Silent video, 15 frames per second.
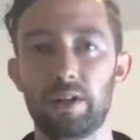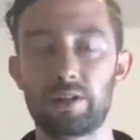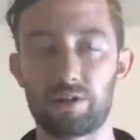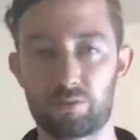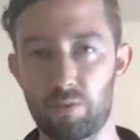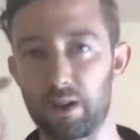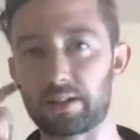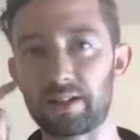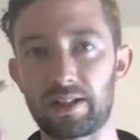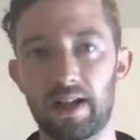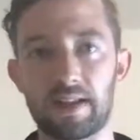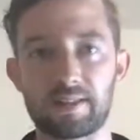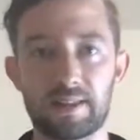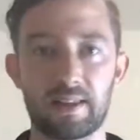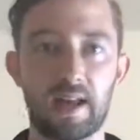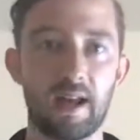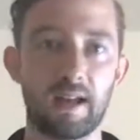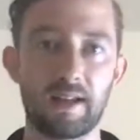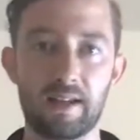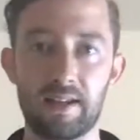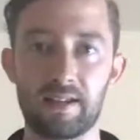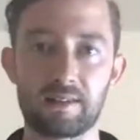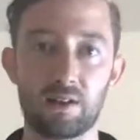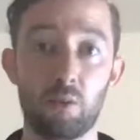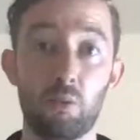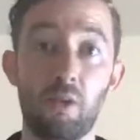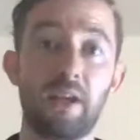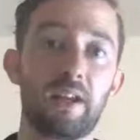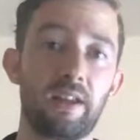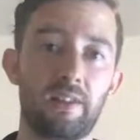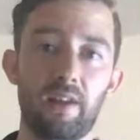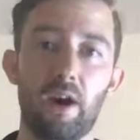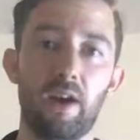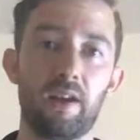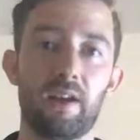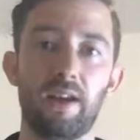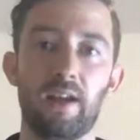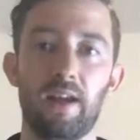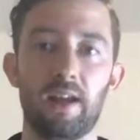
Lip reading: Just recognize that is a weak thought.